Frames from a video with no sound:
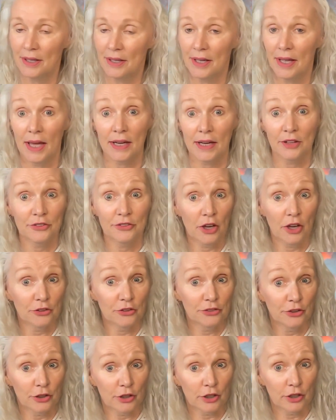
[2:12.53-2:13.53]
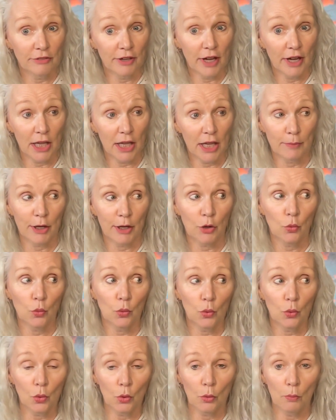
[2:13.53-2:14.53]
And I saw Silicon Valley. I'm like,
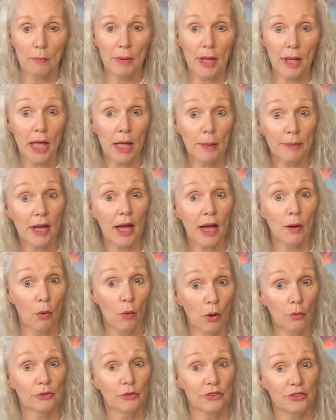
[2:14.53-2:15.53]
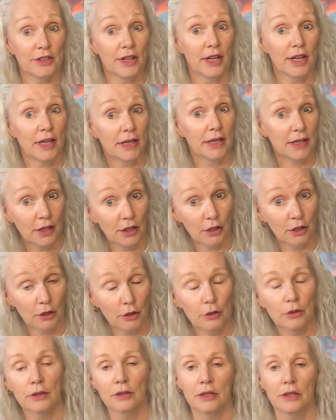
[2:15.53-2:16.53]
ooh, maybe I won't stay
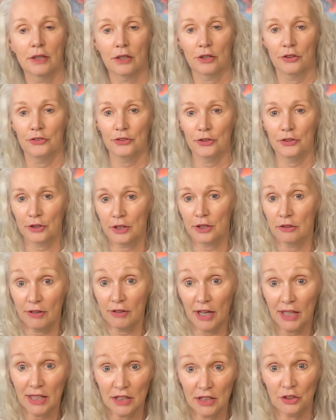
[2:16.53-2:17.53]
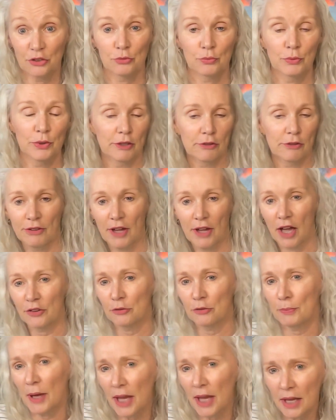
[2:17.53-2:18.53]
here because Silicon Valley looks really
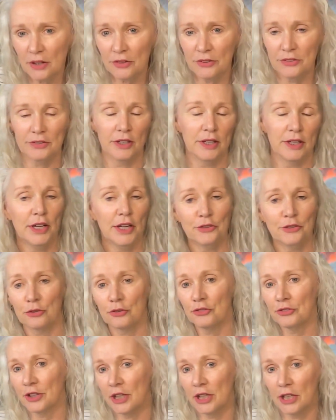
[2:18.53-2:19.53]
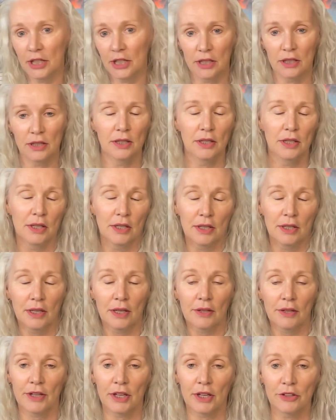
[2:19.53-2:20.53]
fast paced and interesting and
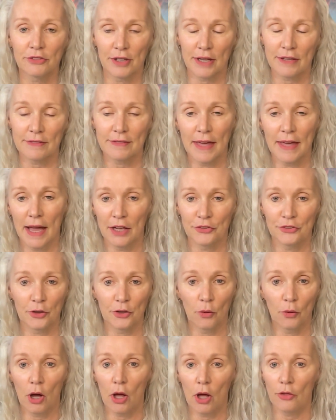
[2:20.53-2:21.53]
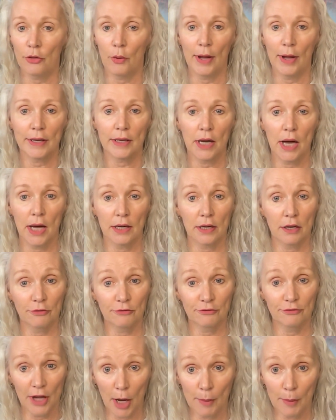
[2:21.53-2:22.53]
things like that. So although I got a
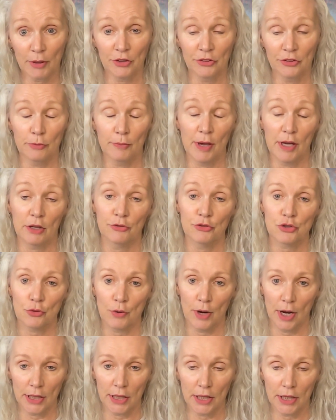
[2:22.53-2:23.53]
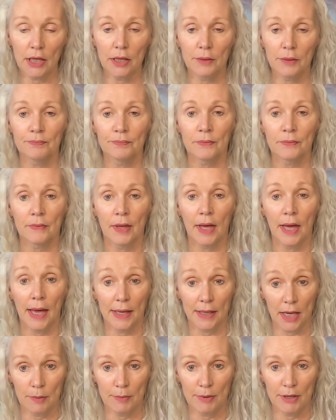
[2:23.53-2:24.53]
fabulous amount of training
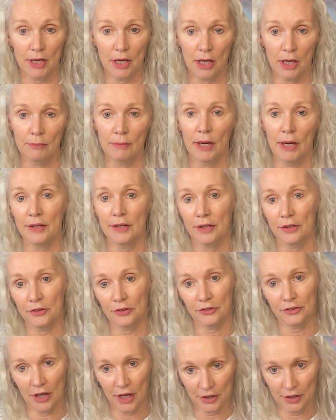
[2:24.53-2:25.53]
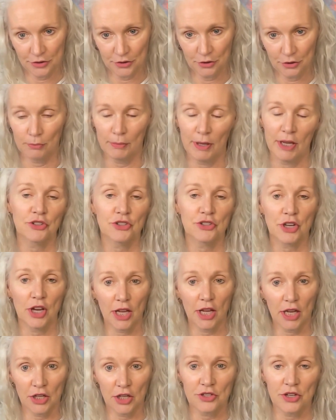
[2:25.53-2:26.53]
at IBM, I did decide to make a
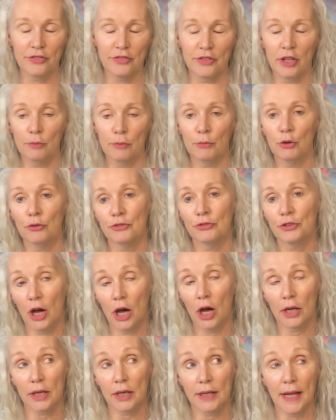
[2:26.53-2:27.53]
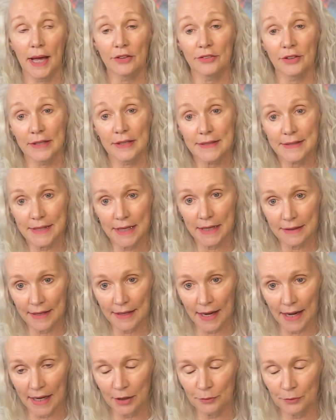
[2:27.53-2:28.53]
change and then moved on. And as I did
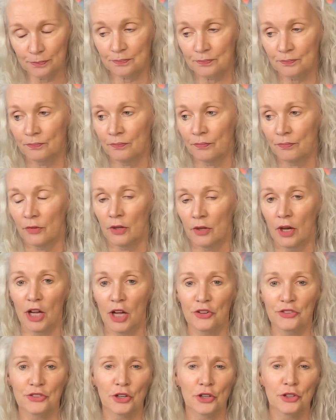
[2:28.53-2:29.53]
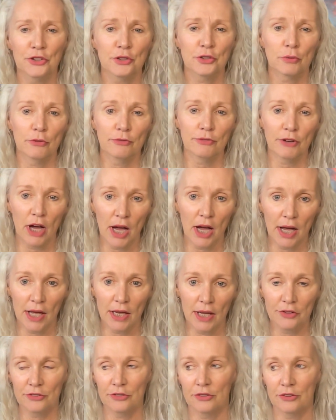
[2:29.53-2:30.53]
that, I started to
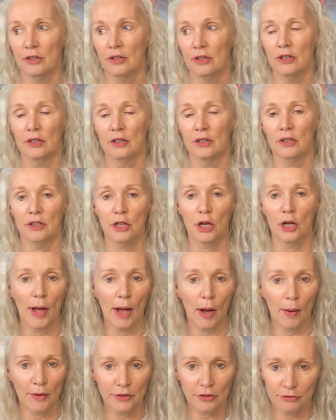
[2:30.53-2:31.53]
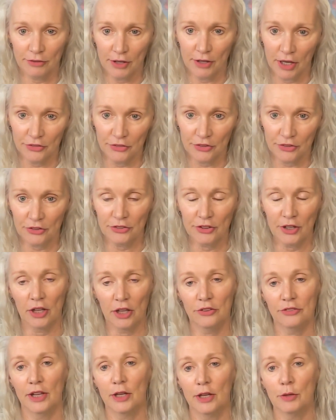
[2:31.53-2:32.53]
revise, how I define
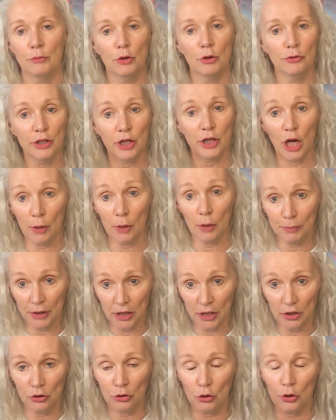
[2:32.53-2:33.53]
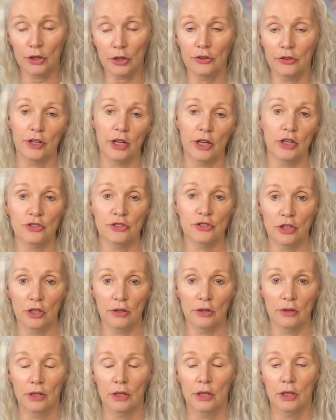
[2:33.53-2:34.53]
success, like moving up in an
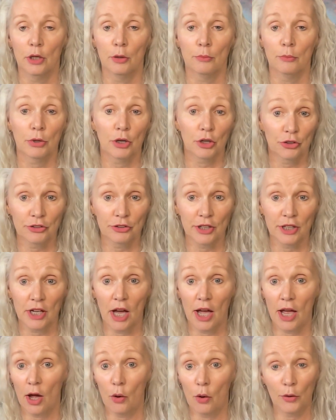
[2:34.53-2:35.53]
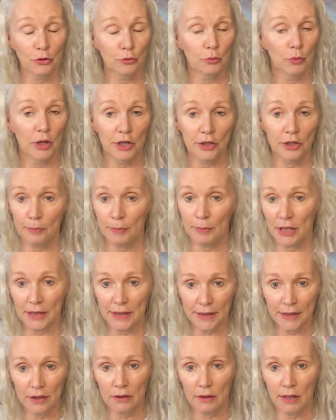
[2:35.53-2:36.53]
organization. Personally, I always wanted to be a
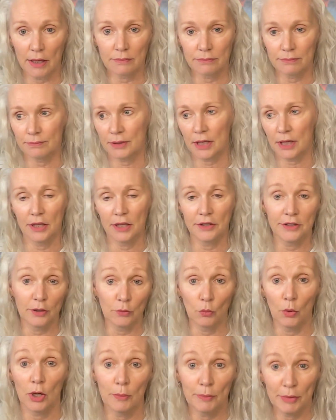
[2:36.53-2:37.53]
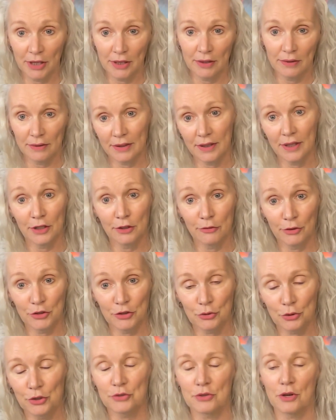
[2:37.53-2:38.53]
leader. I kind of didn't want to be an
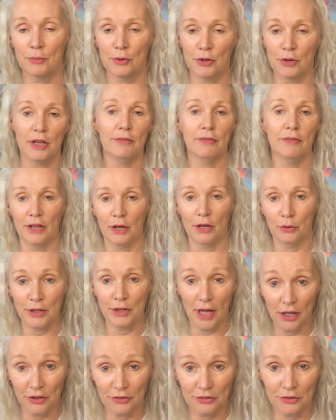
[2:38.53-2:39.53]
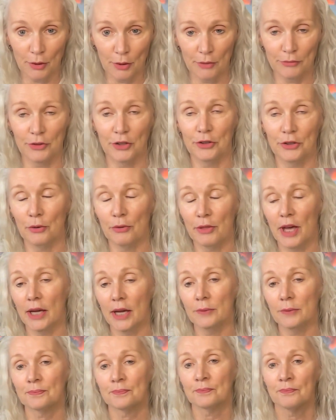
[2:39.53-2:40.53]
individual contributor, even though, yes, you have to do
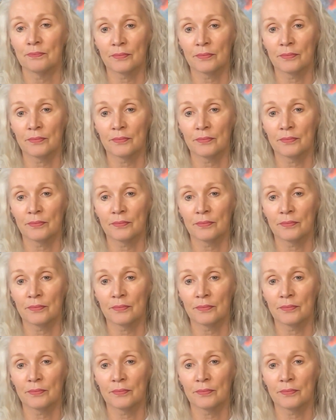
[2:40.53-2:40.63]
that.